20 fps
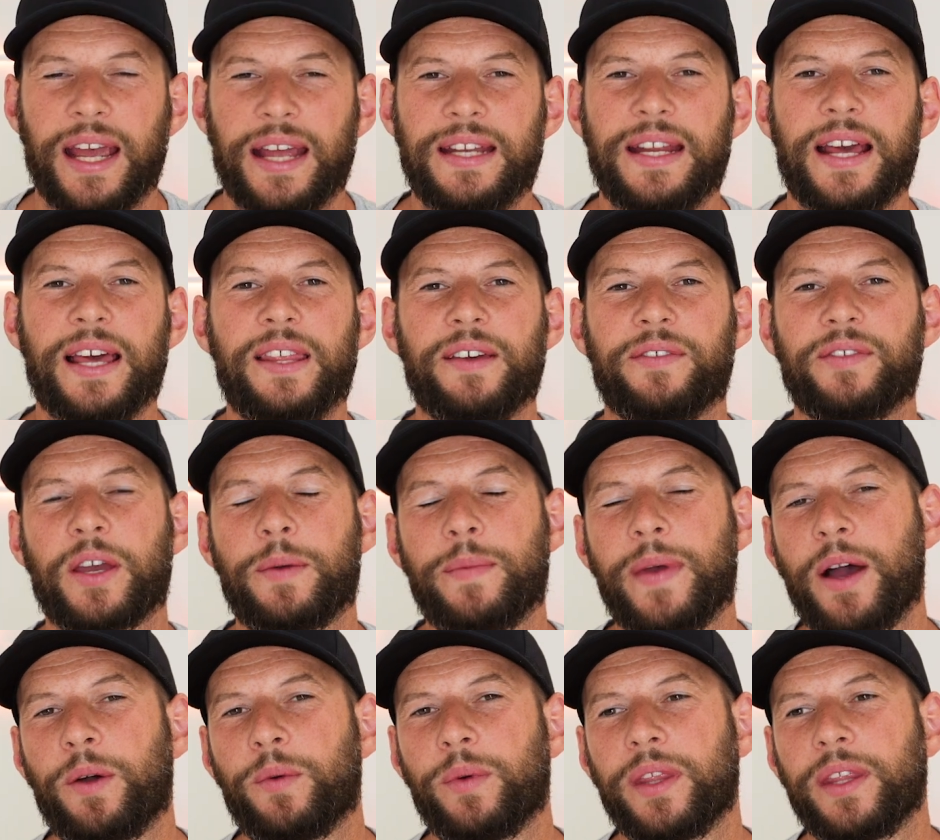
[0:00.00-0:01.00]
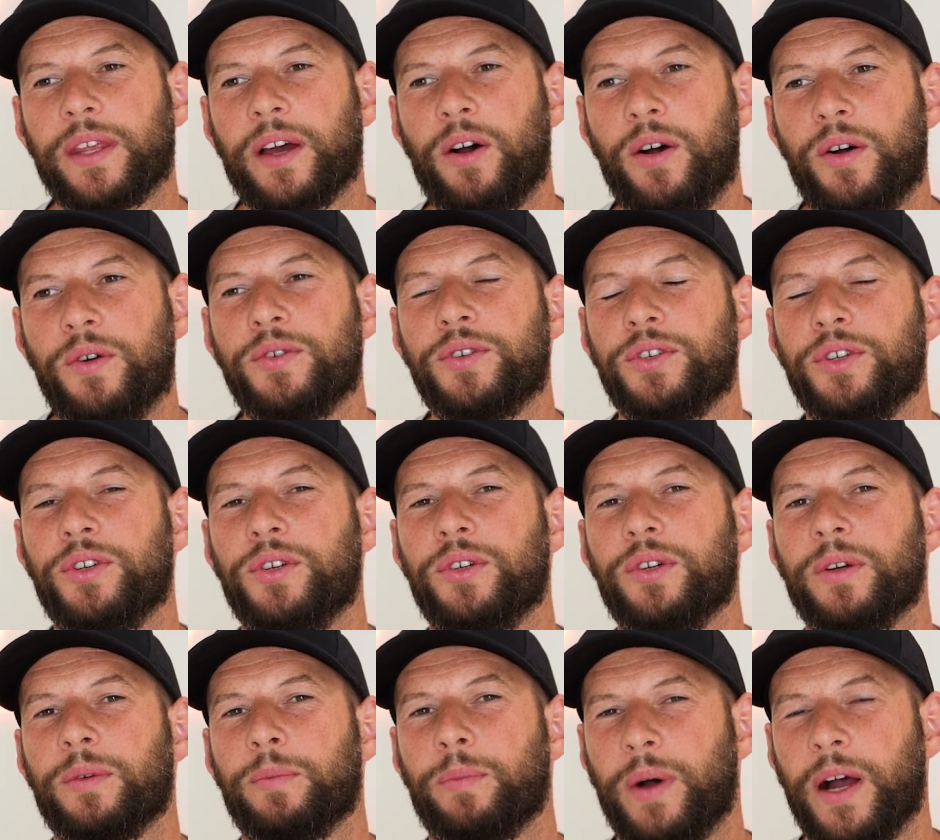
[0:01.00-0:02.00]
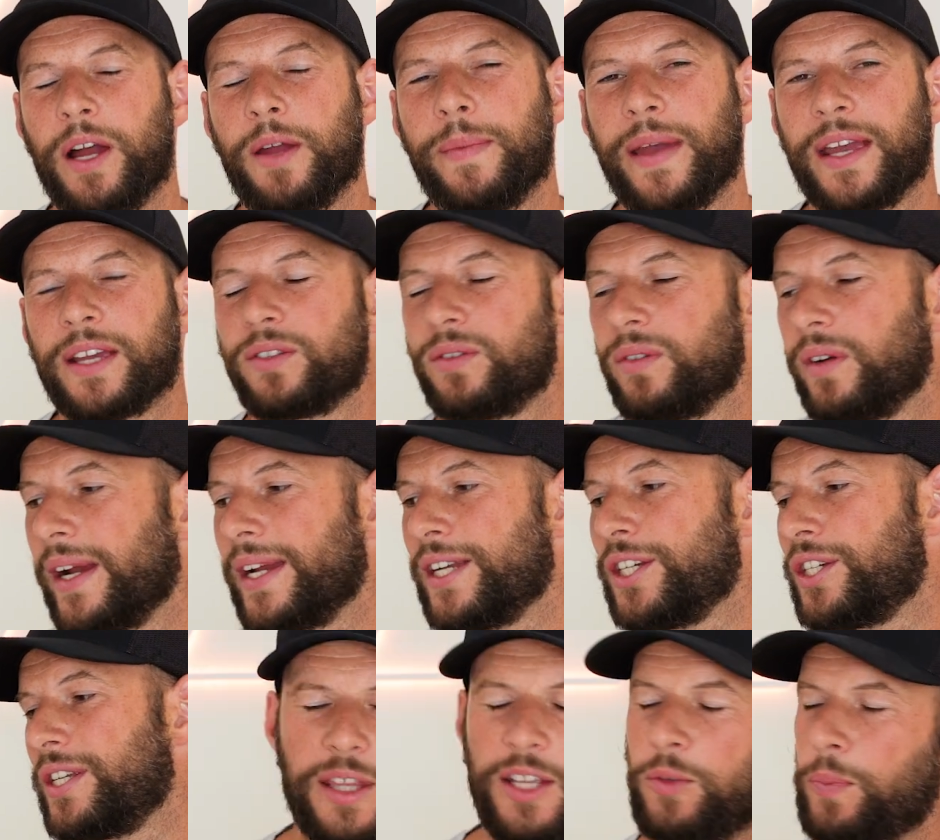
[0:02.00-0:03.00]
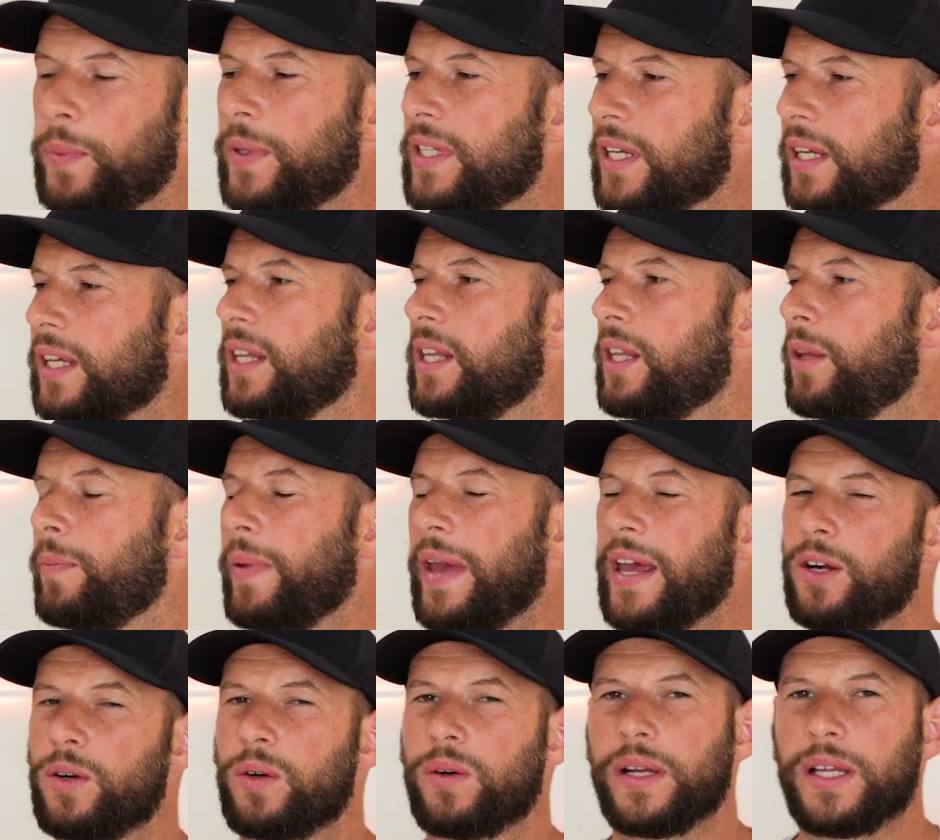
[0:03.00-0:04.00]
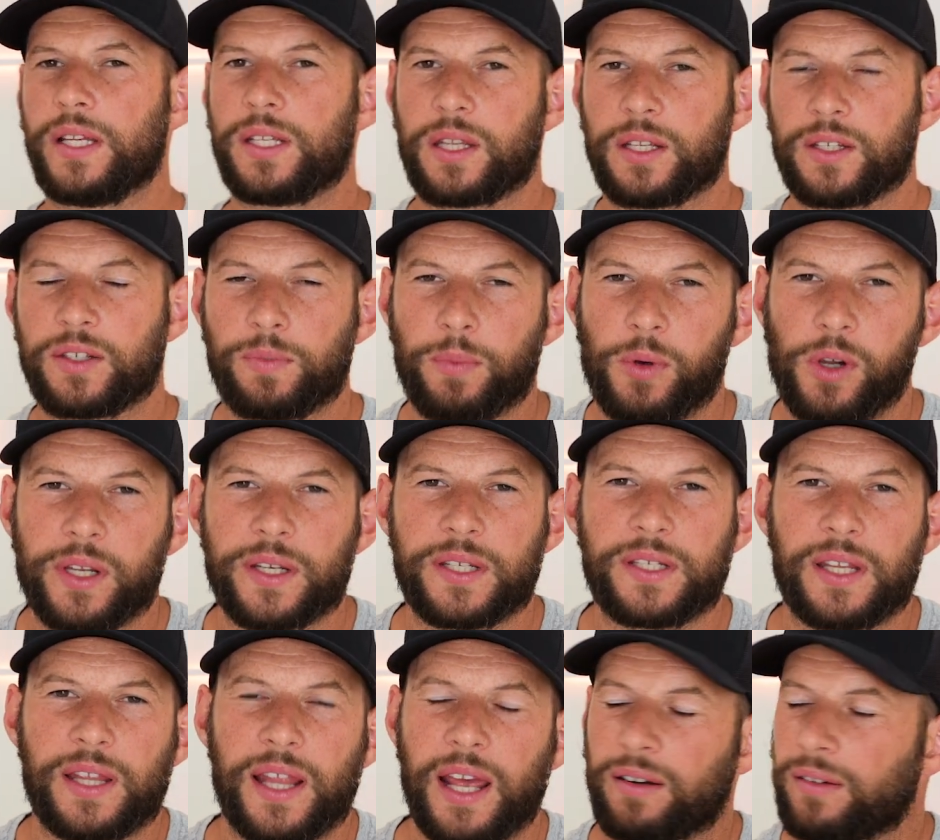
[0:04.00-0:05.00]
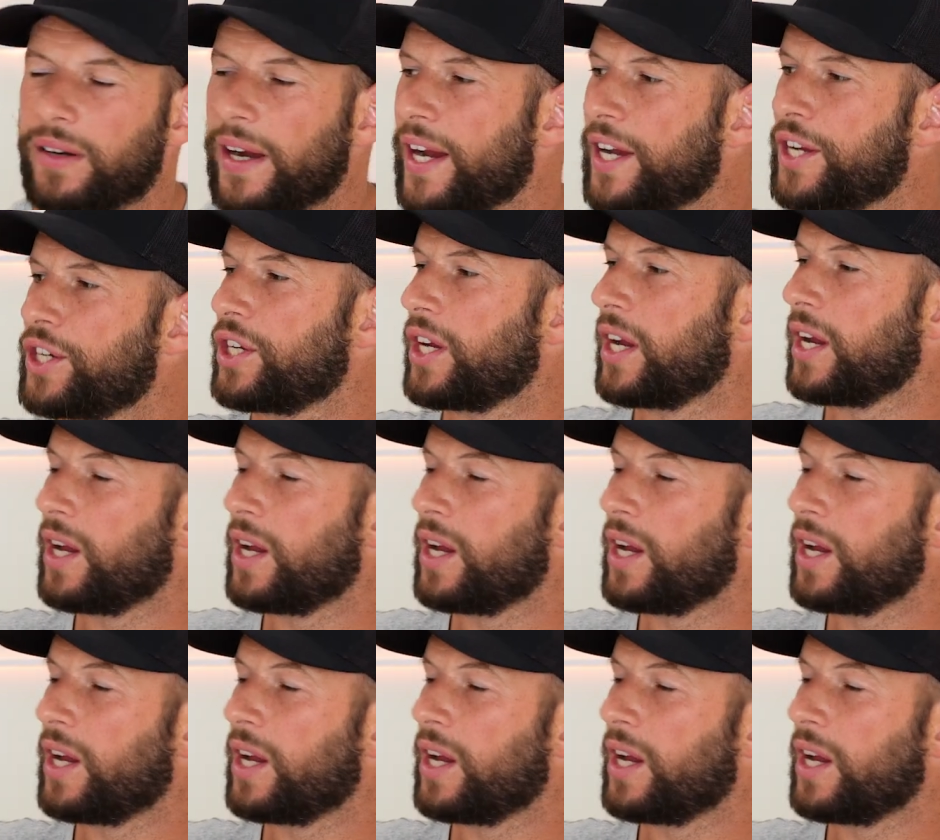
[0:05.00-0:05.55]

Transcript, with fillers: And now they've come out with a whole new Biomax range. This particular panel is the smallest in that range,